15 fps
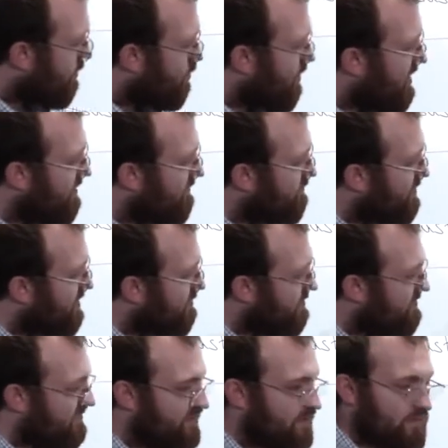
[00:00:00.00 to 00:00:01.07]
way of being
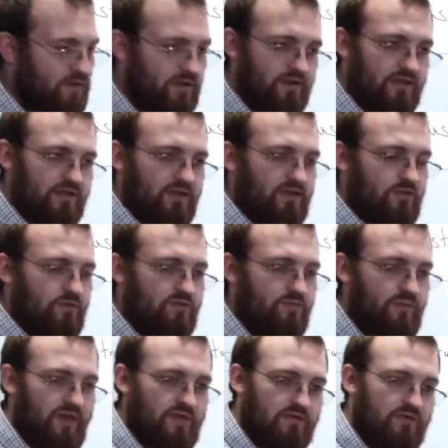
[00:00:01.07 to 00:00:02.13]
refilled on a continuous
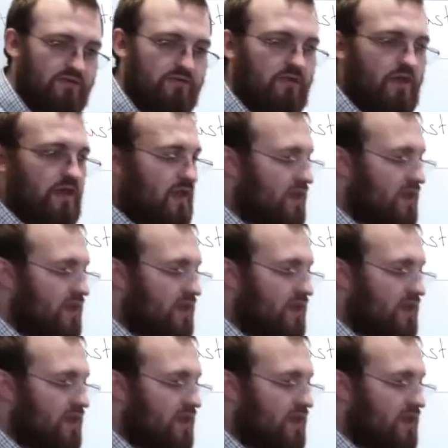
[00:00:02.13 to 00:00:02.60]
basis.